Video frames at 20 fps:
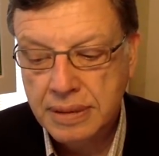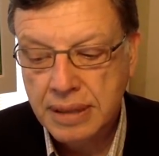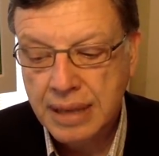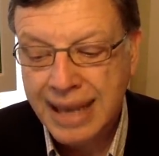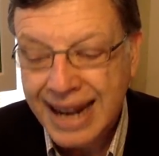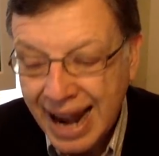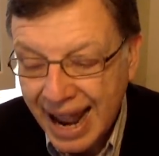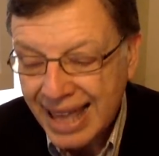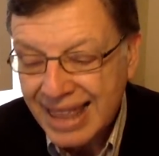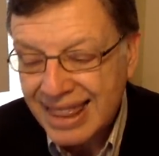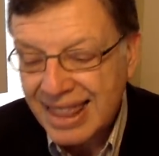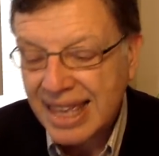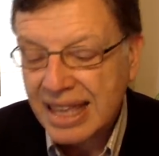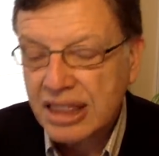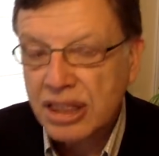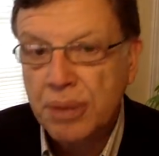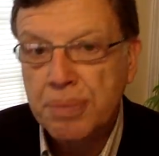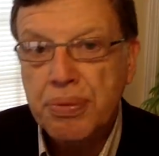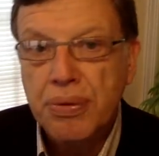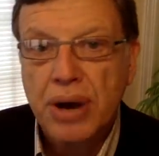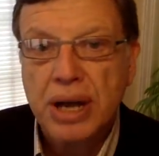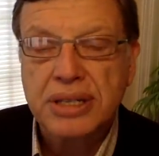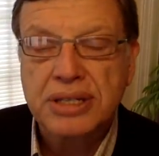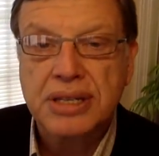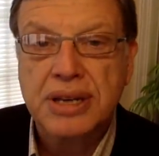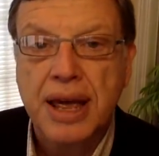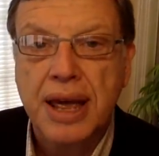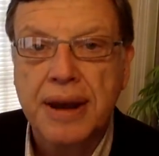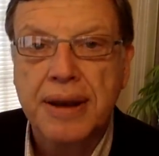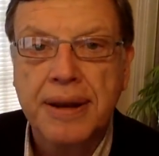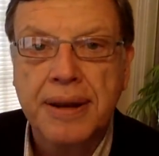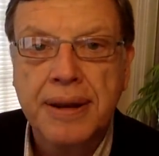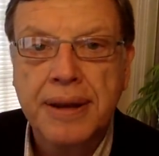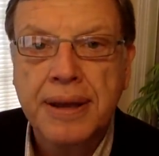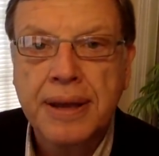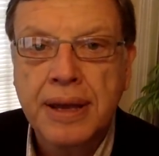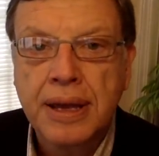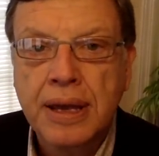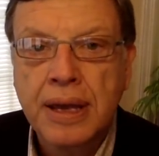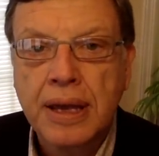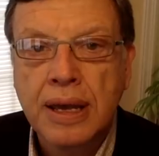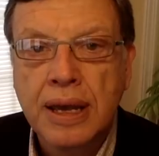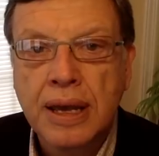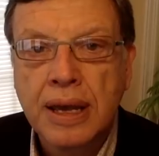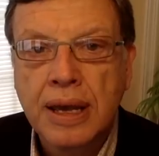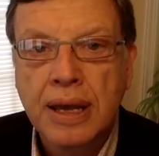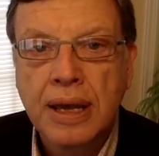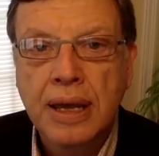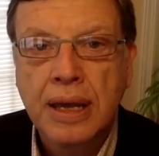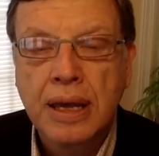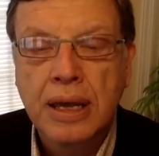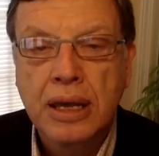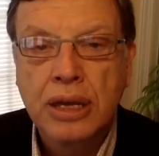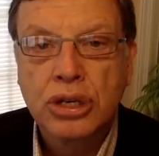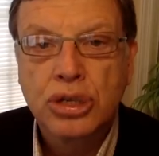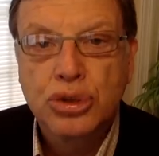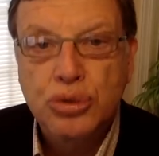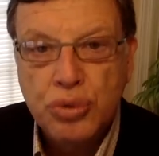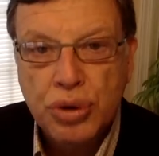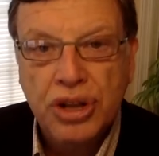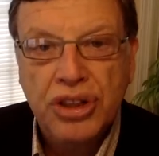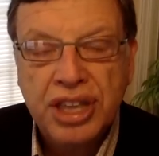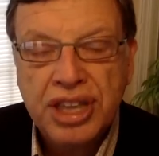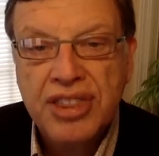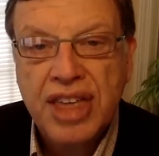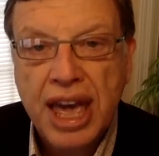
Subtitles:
And I think the president, drilling